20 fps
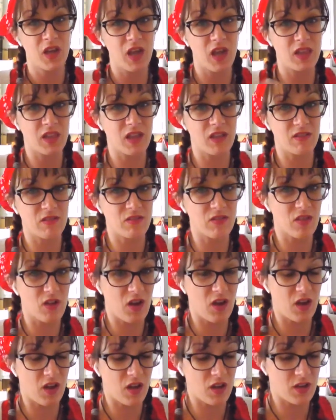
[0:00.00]
And that's
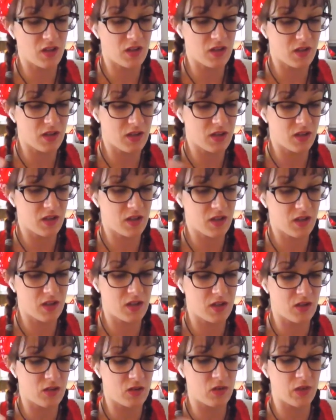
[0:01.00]
not,
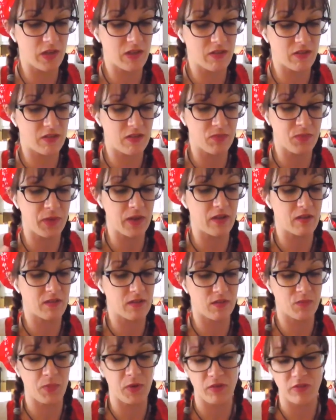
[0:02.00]
you know, it's just
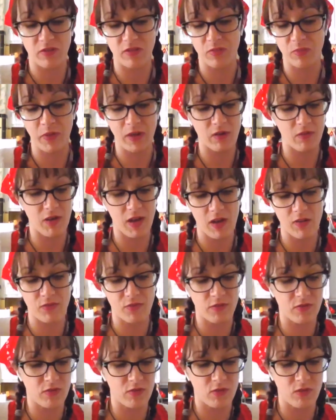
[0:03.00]
because this person's been
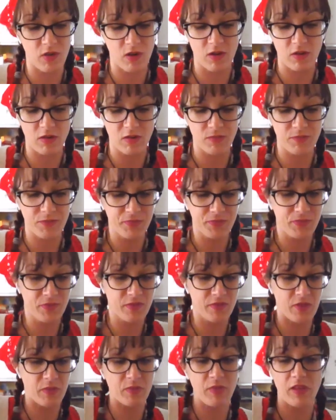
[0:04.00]
around for so long,
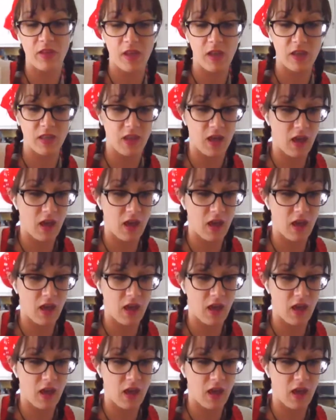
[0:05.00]
something like